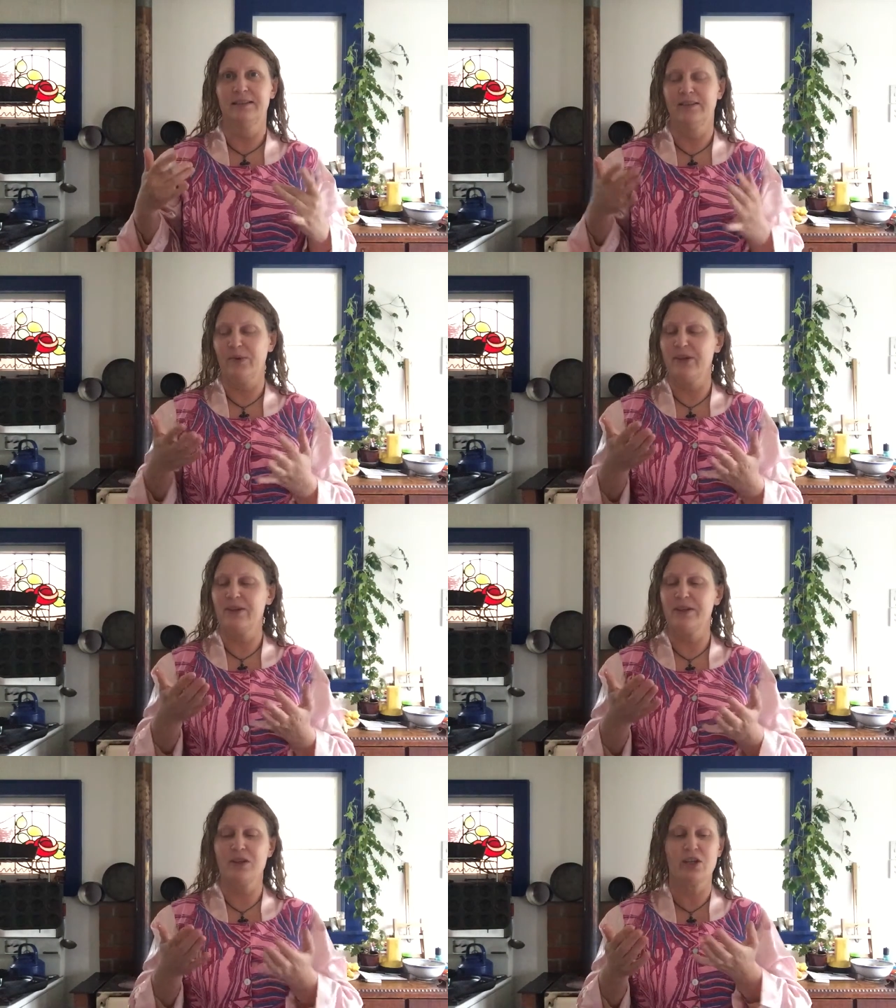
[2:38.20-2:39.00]
When I was
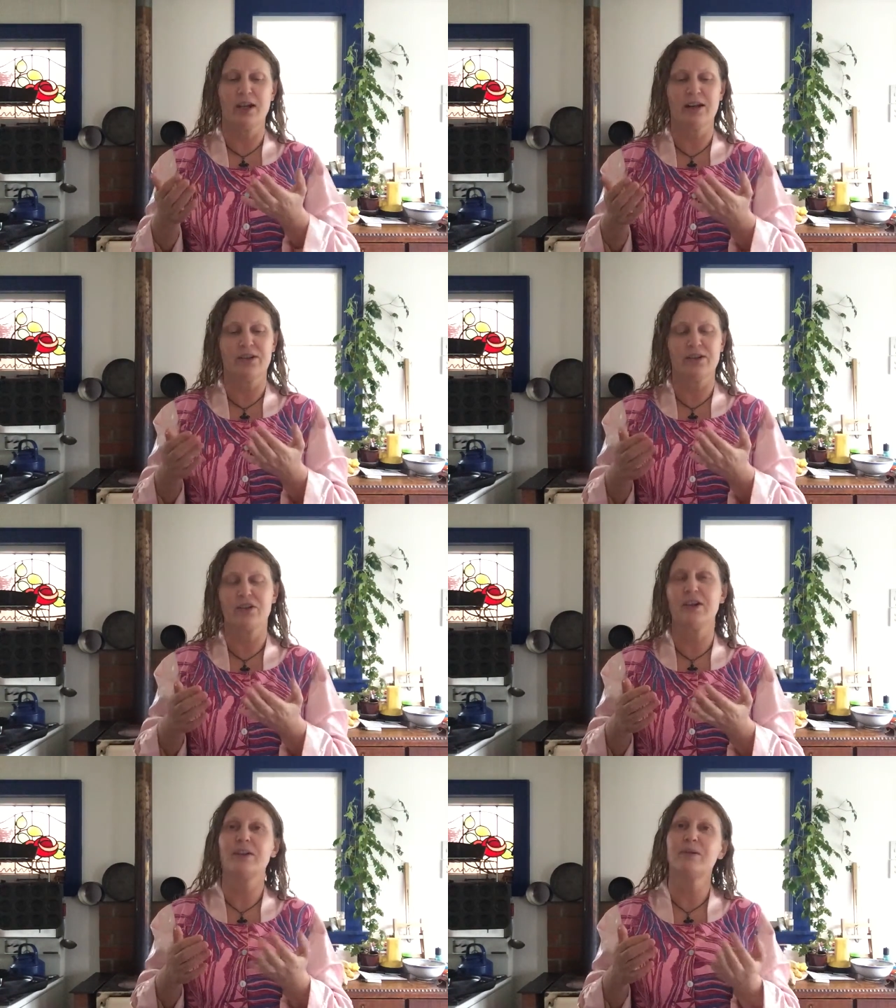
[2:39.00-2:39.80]
in the shower, I
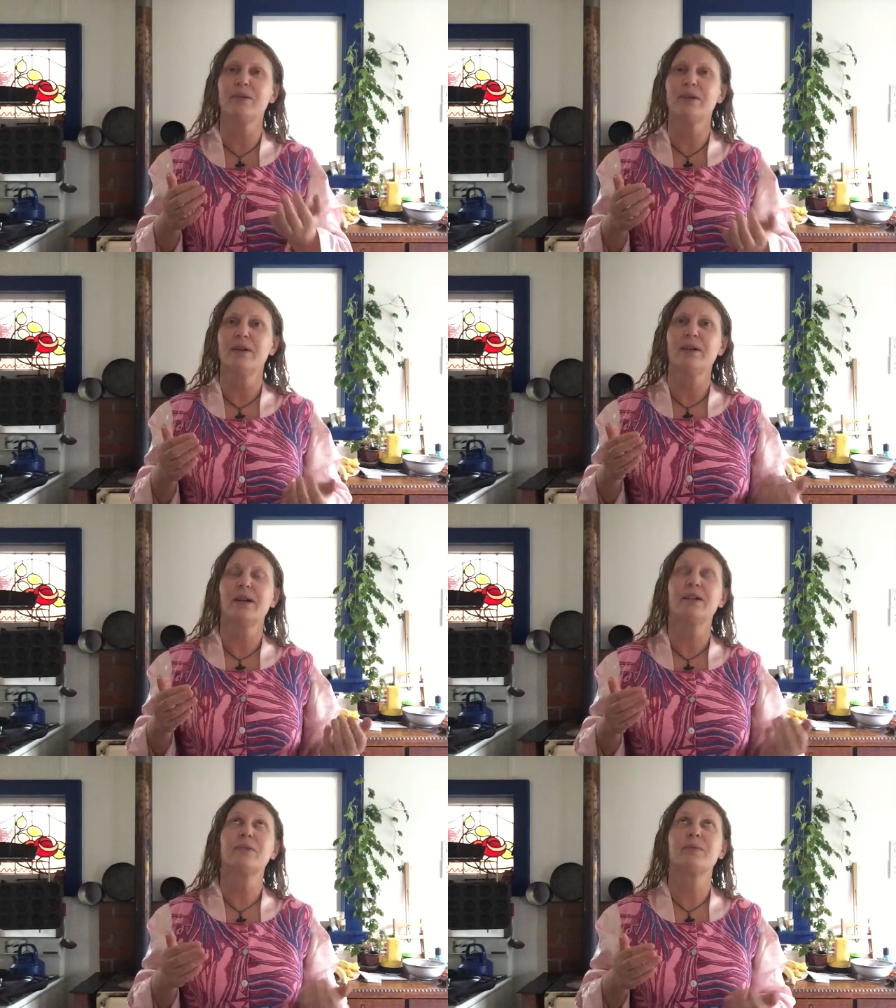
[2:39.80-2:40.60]

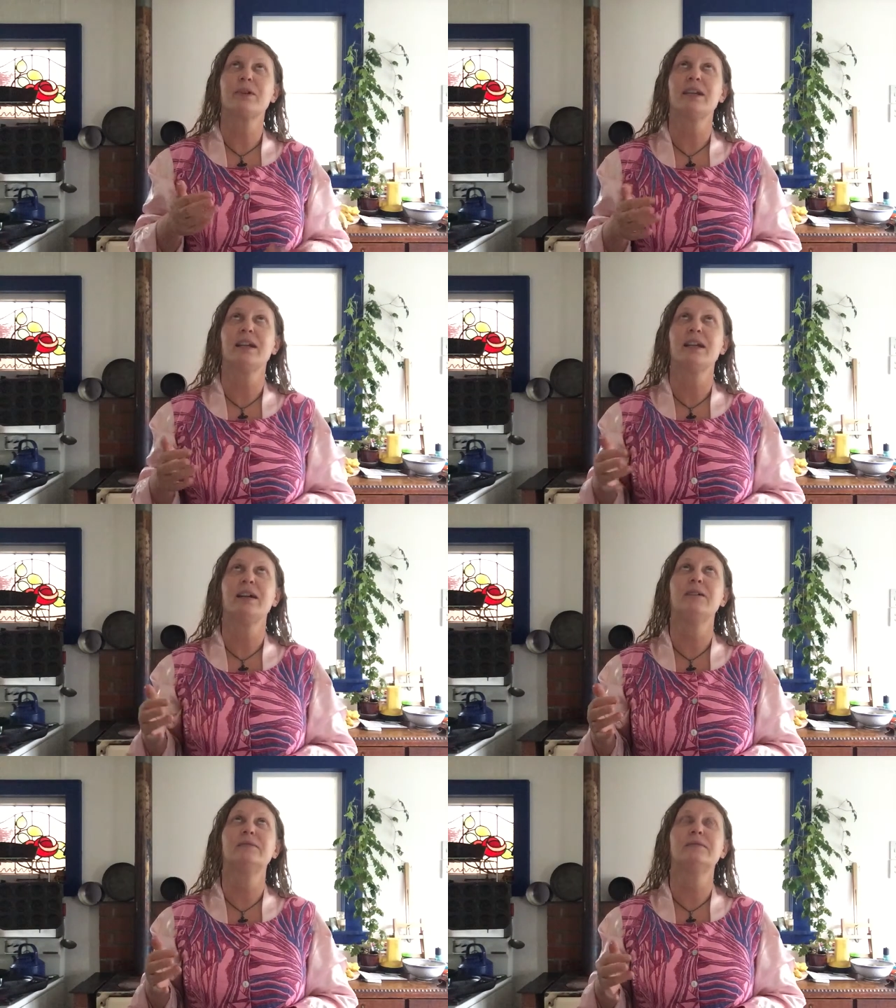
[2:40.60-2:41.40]
was working
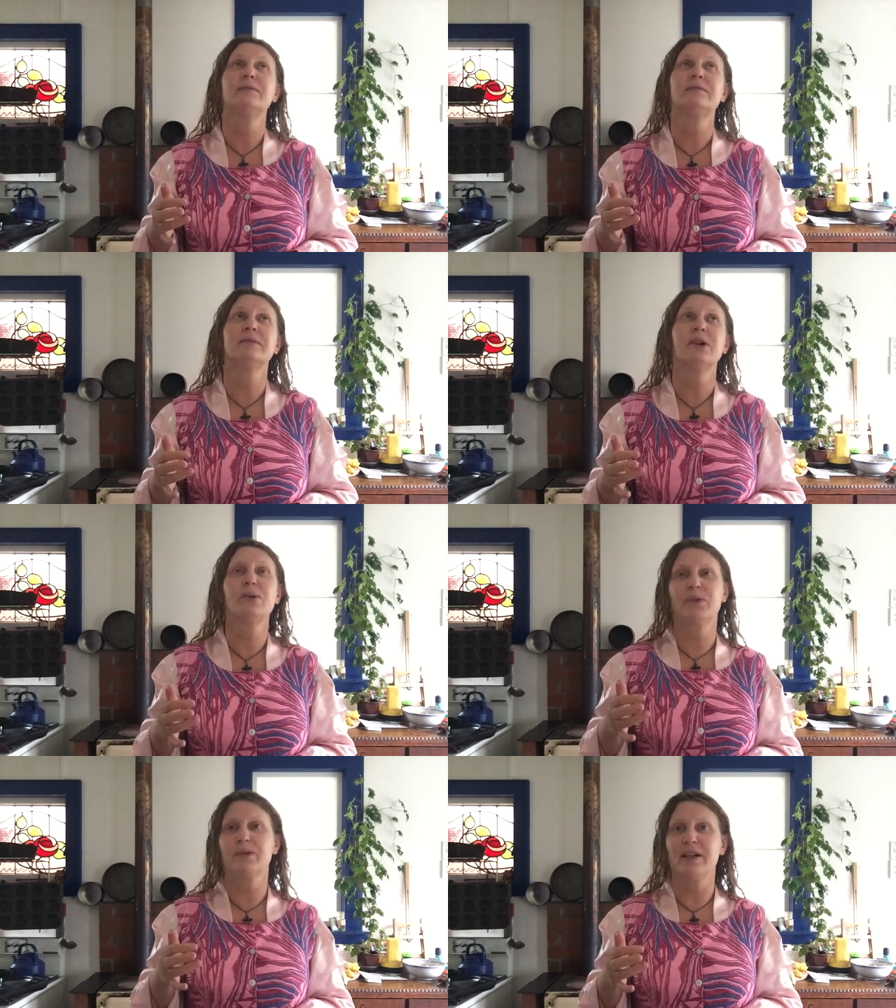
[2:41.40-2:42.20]
out all
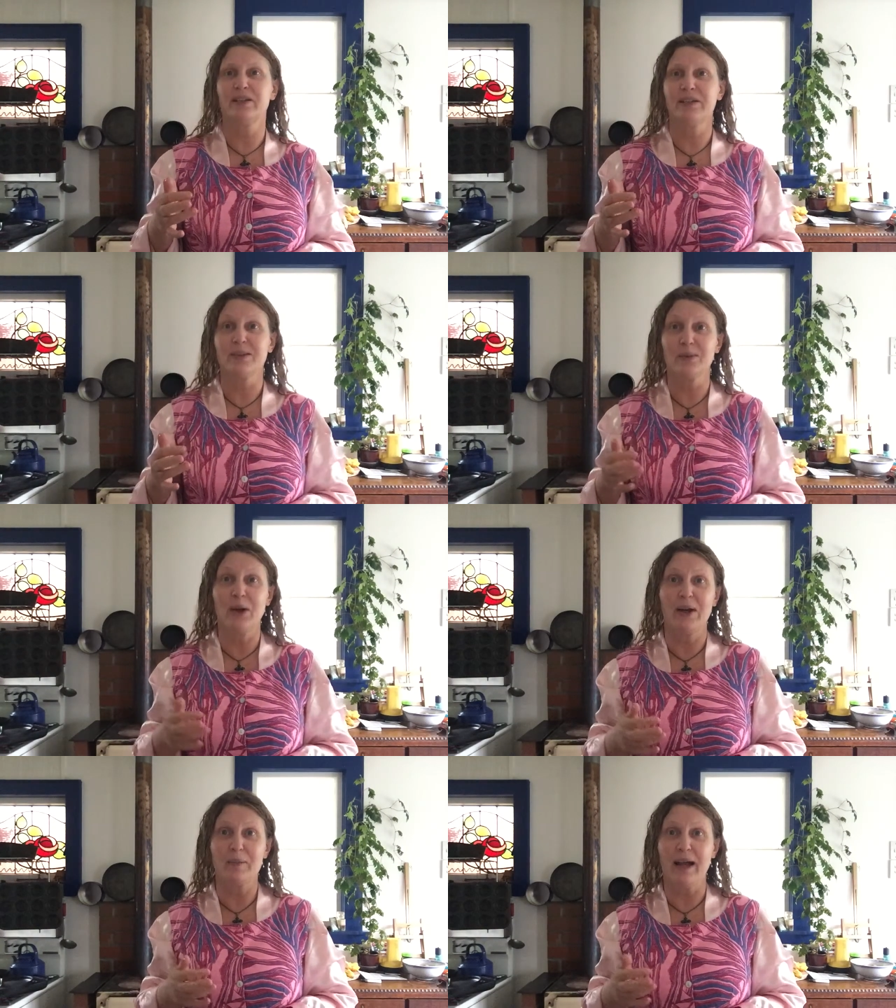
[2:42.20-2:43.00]
the reasons
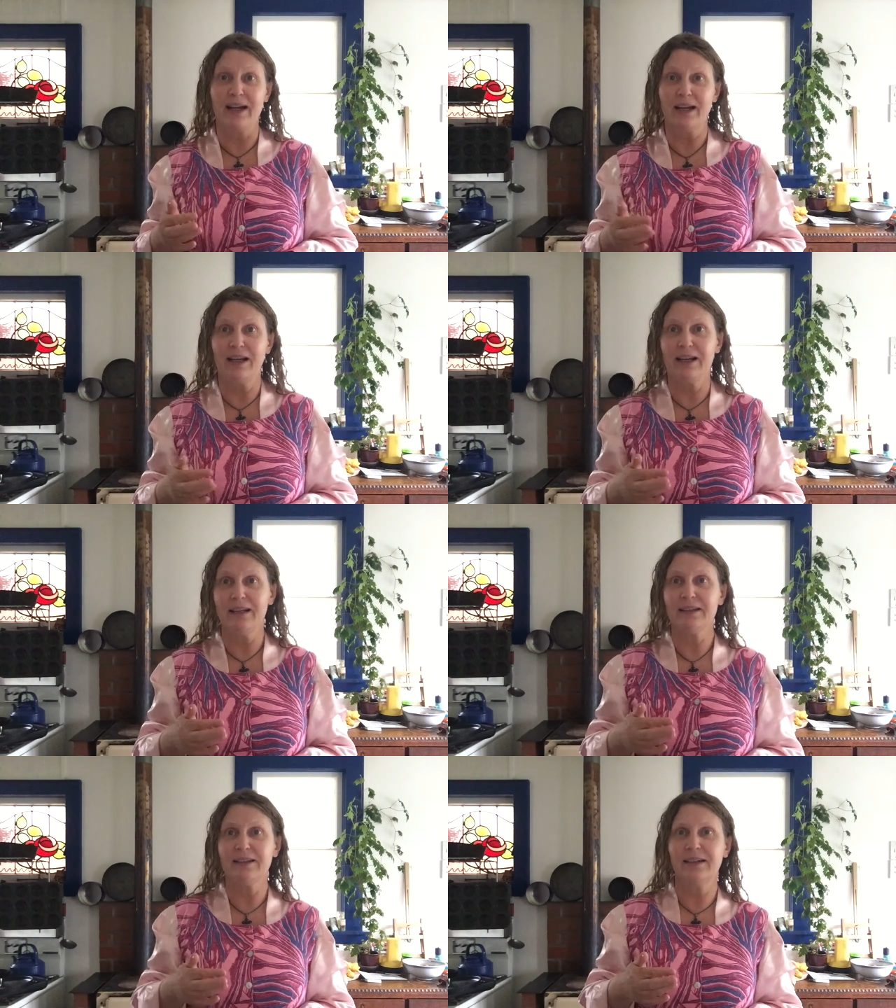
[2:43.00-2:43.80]
why I'm
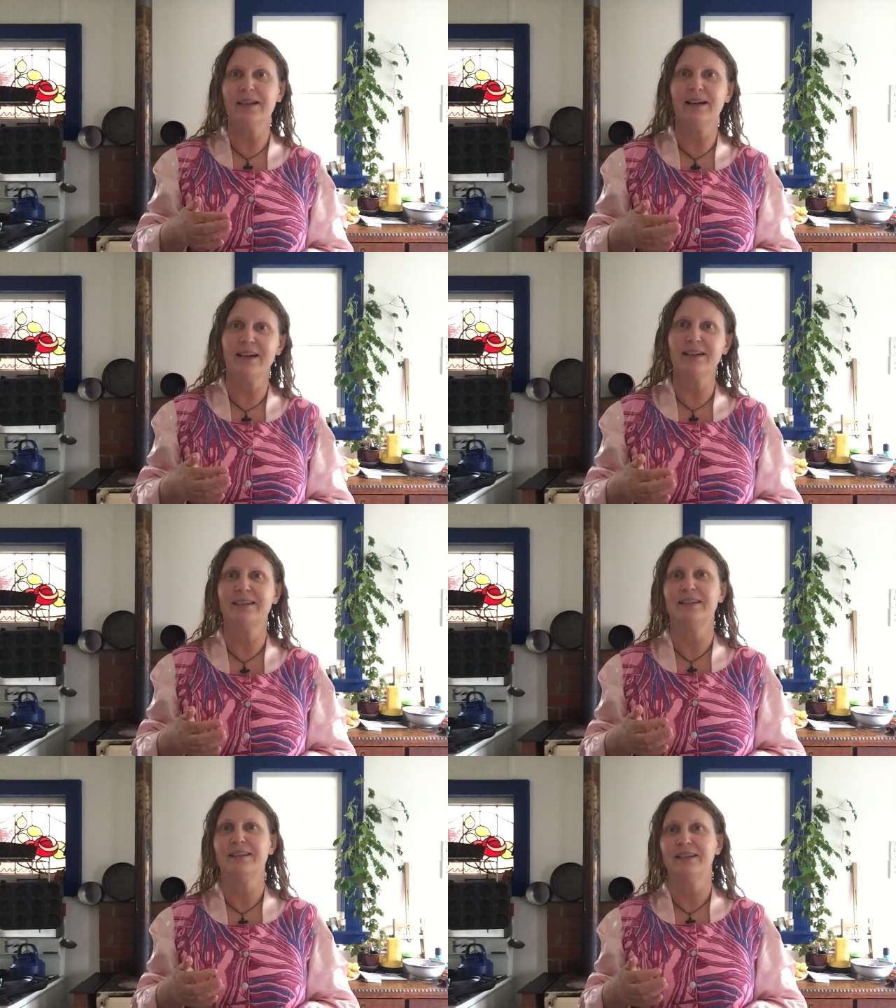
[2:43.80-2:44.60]
ugly.
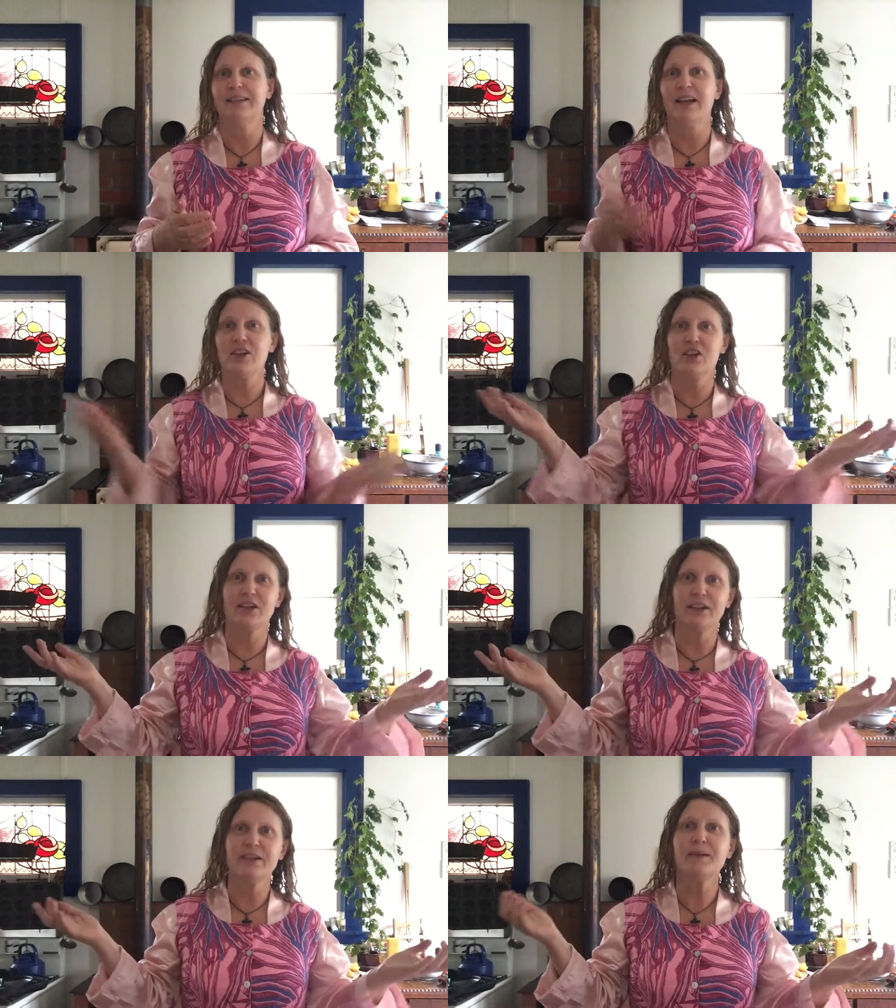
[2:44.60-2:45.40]
As you
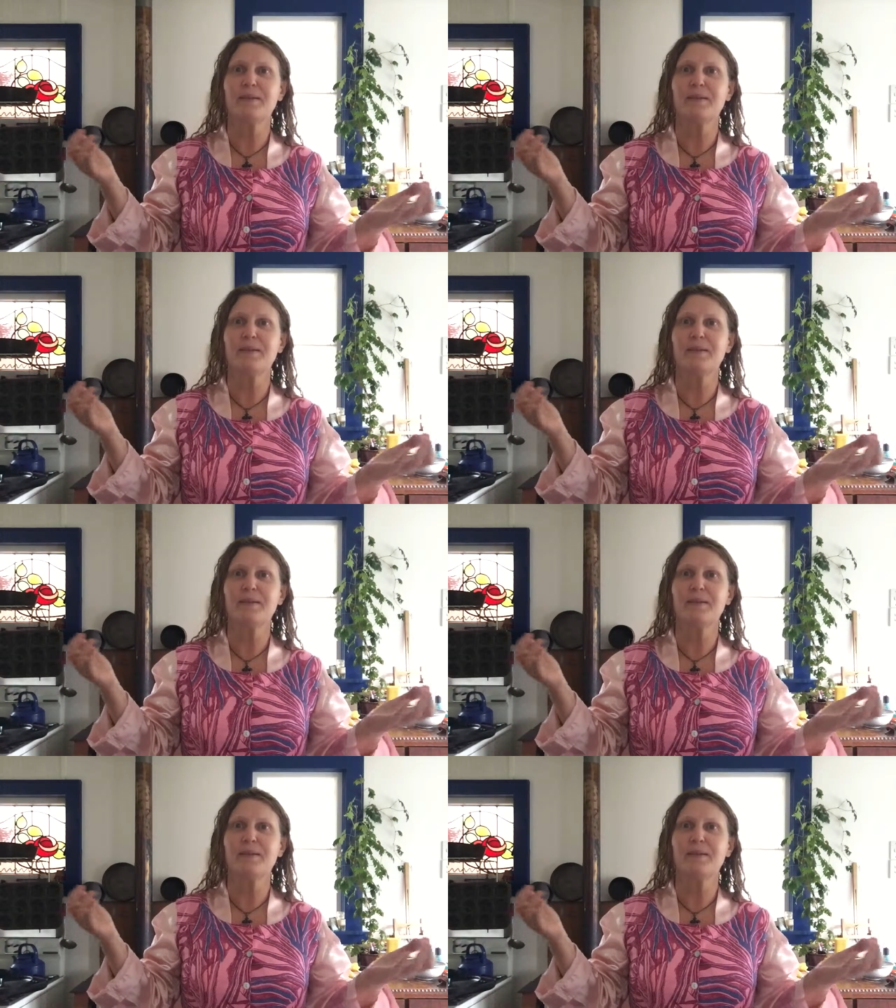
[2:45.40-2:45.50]
do.